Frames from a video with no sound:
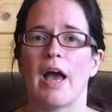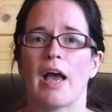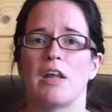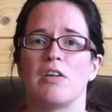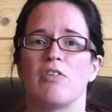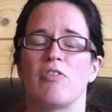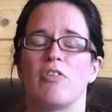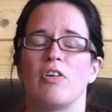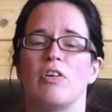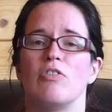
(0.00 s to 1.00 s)
and
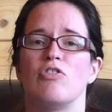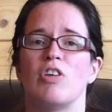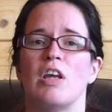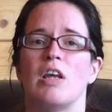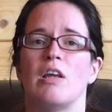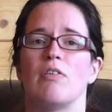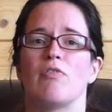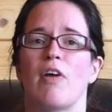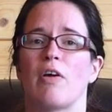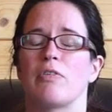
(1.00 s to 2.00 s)
she
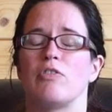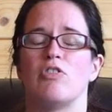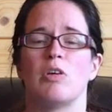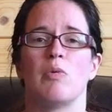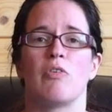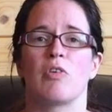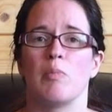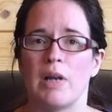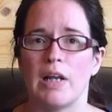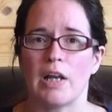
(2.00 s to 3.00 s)
felt that she was
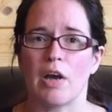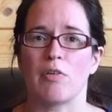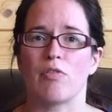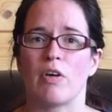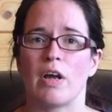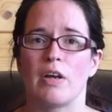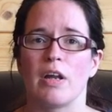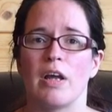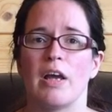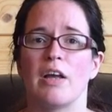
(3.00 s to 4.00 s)
completely over it,
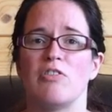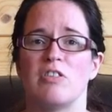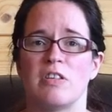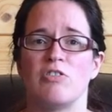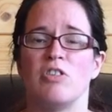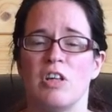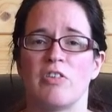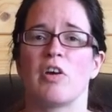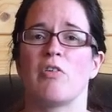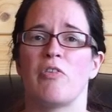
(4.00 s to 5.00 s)
and she said, "You need
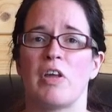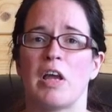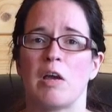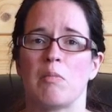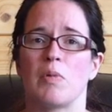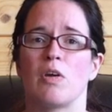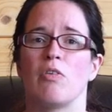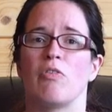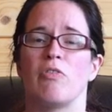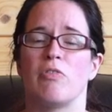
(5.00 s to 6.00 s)
to go and see him
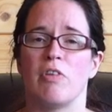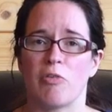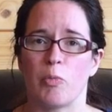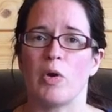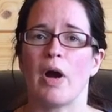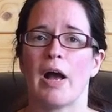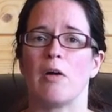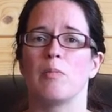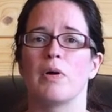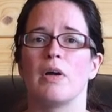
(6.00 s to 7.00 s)
because this will
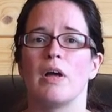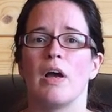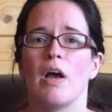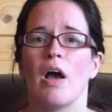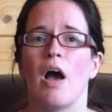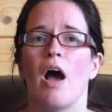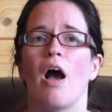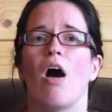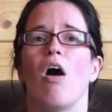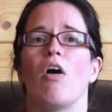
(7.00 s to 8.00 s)
help."
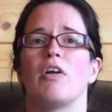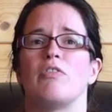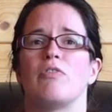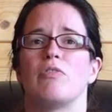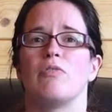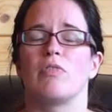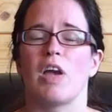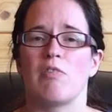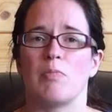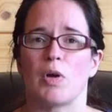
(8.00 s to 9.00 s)
I
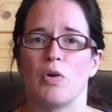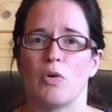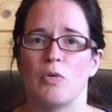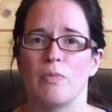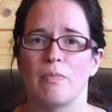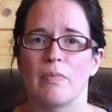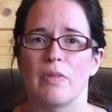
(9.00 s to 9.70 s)
gave him a call